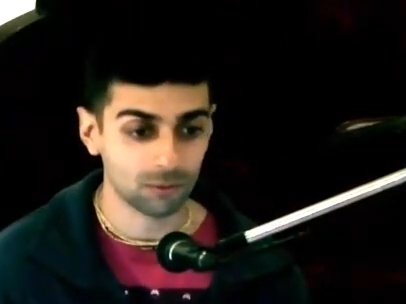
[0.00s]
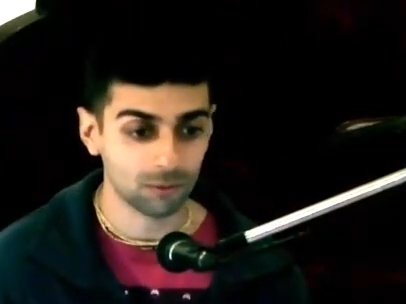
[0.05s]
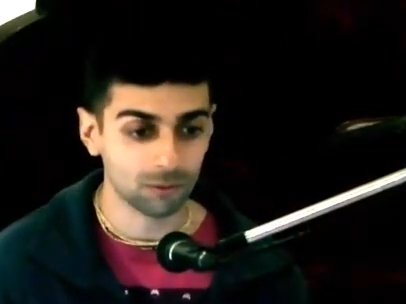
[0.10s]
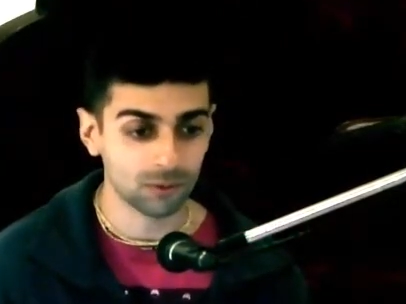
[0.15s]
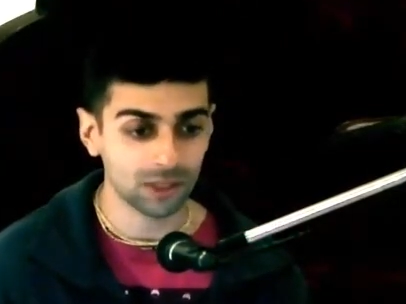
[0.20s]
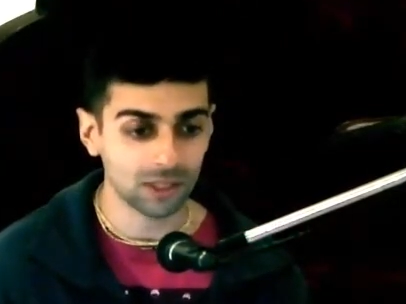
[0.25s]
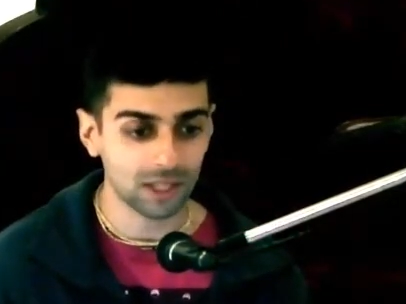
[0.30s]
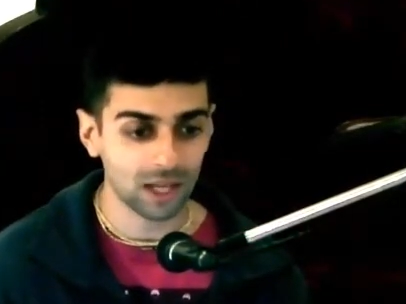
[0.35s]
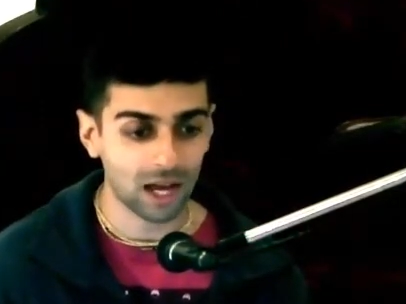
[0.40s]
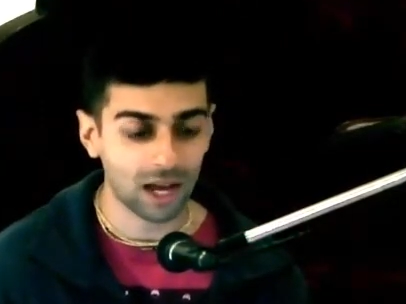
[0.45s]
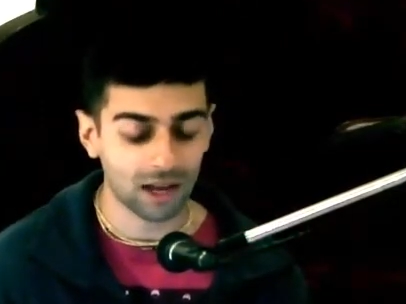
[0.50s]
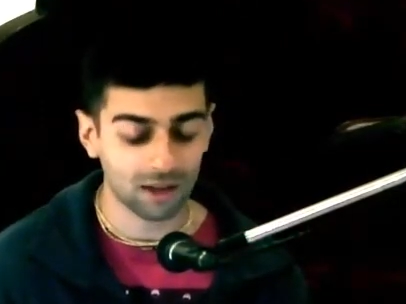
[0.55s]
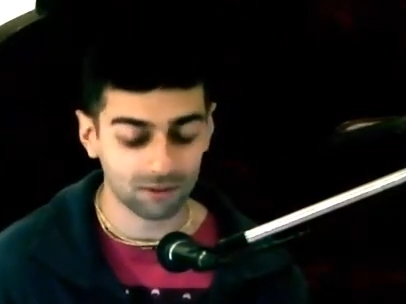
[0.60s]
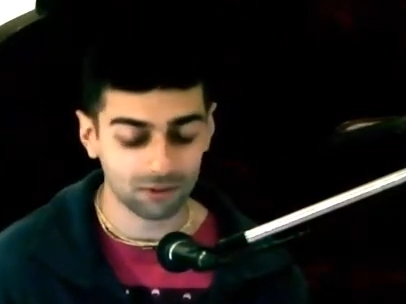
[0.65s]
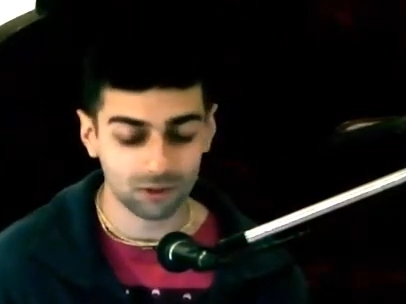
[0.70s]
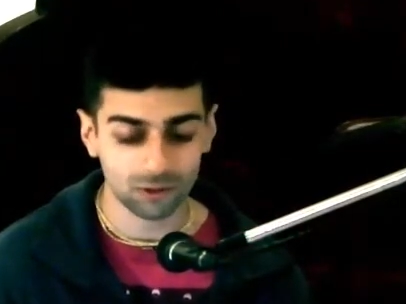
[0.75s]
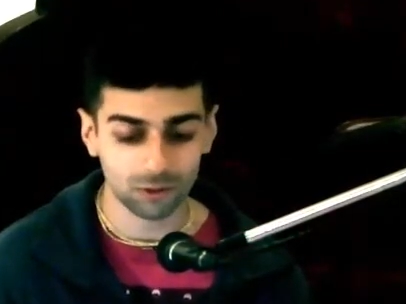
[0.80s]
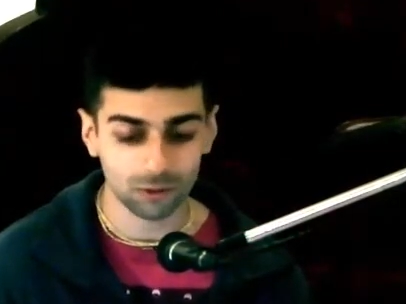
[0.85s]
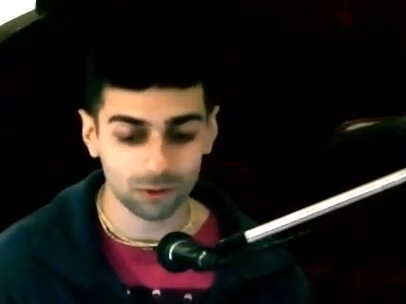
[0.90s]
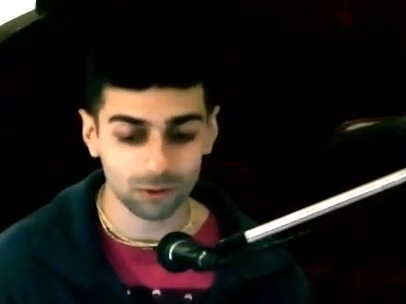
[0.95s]
We
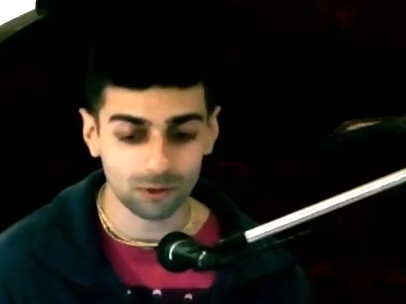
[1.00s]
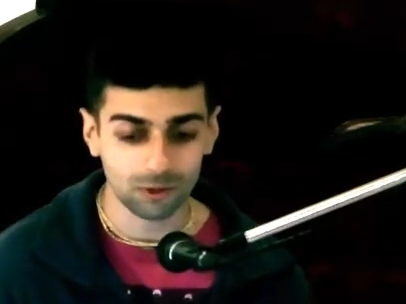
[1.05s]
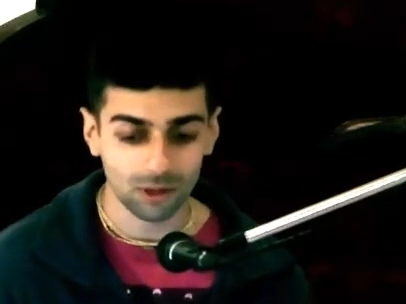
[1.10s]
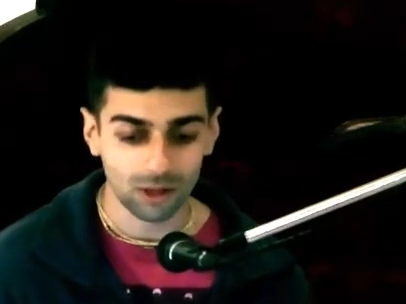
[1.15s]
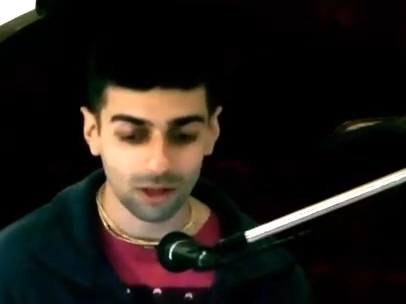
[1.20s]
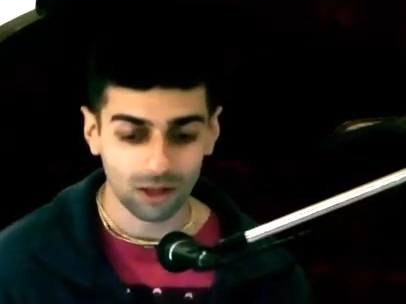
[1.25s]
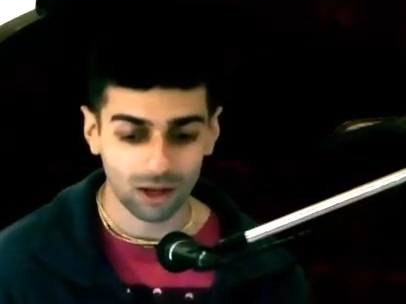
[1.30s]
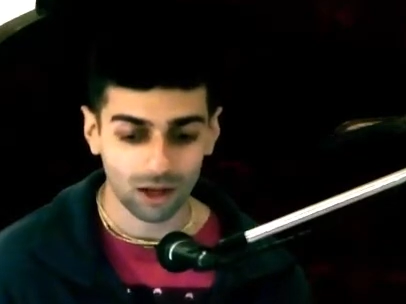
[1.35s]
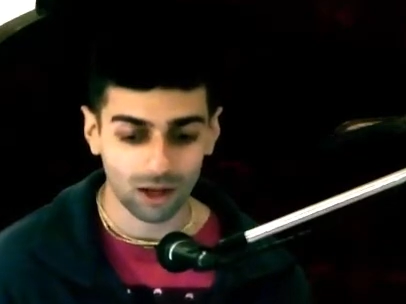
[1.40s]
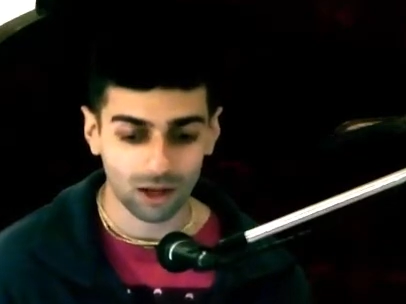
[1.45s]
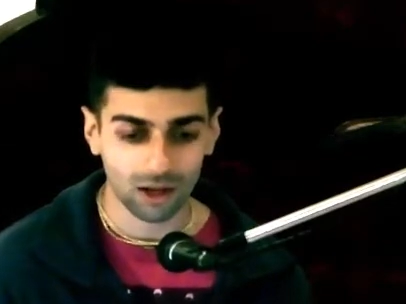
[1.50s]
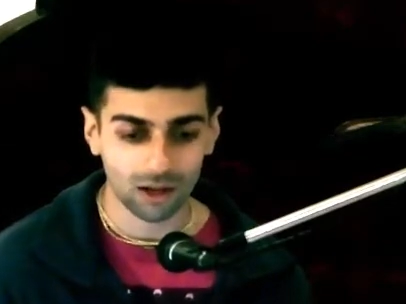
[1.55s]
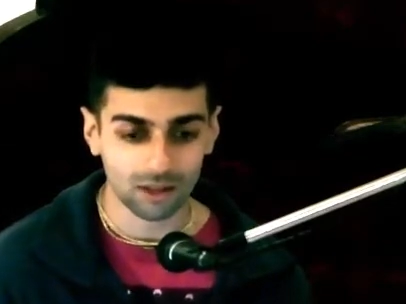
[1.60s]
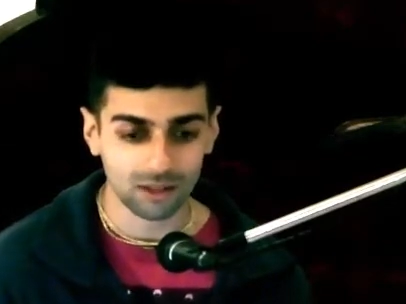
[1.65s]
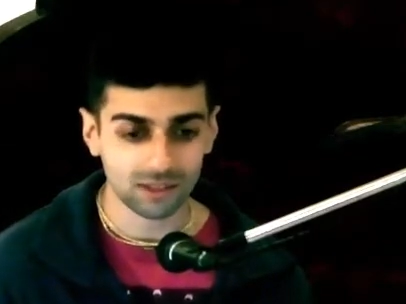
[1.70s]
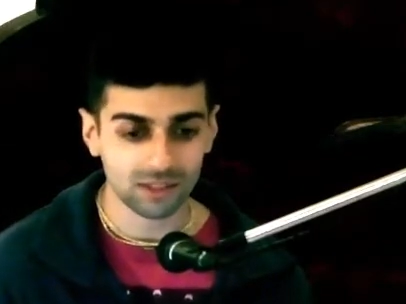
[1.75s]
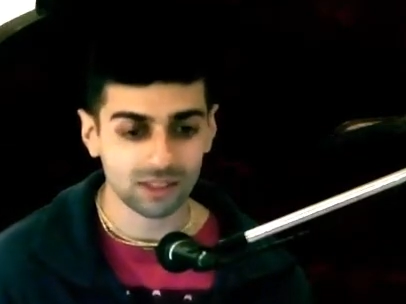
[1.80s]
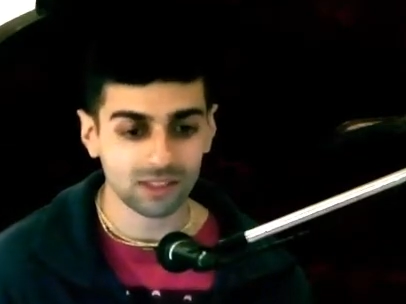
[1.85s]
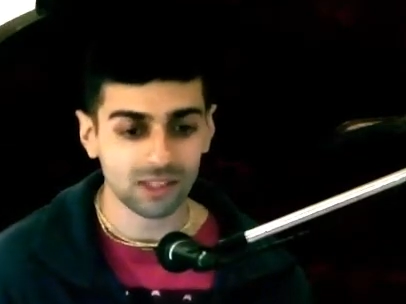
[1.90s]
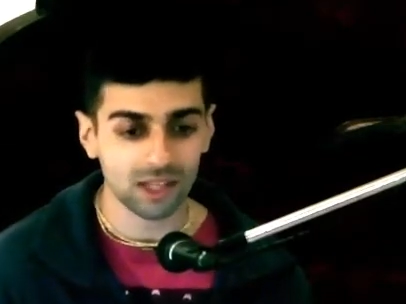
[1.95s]
have to
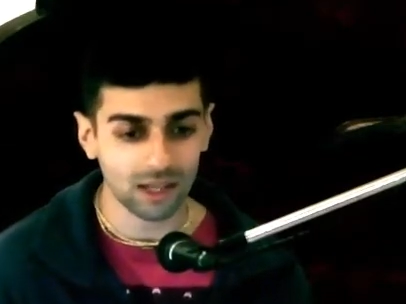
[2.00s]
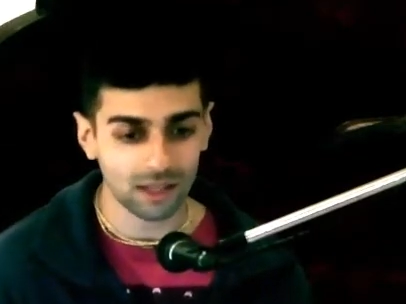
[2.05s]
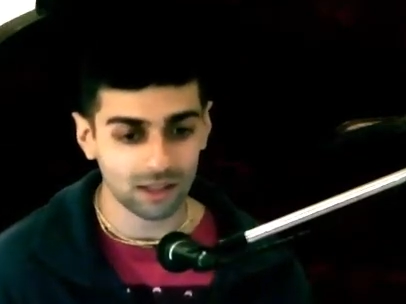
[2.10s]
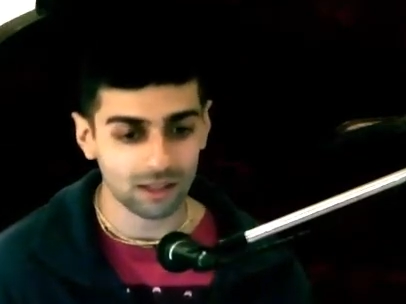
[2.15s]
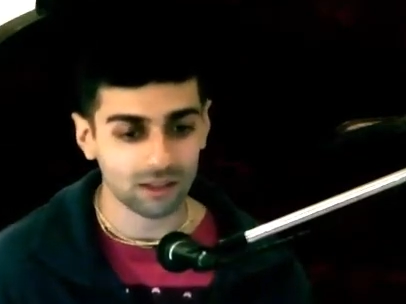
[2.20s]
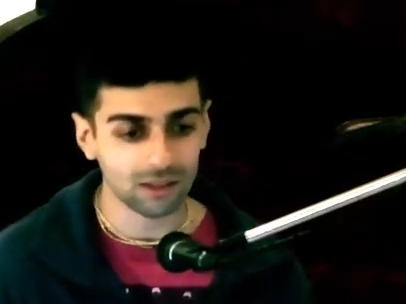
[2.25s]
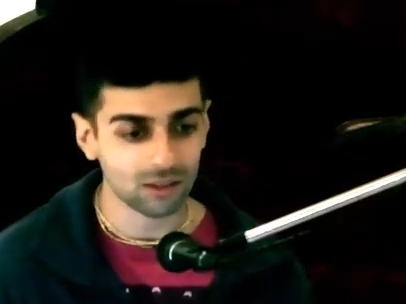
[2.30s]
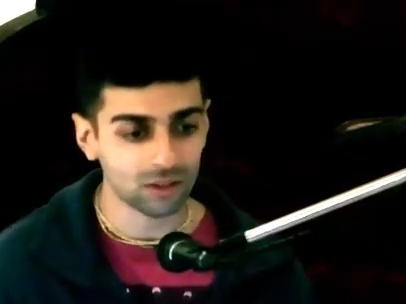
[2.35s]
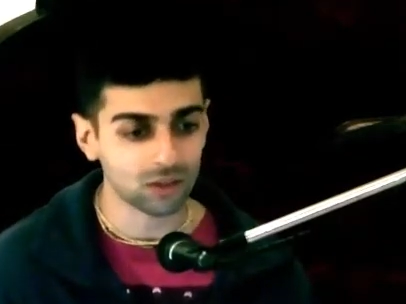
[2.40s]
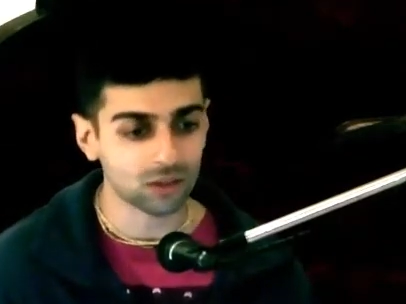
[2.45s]
set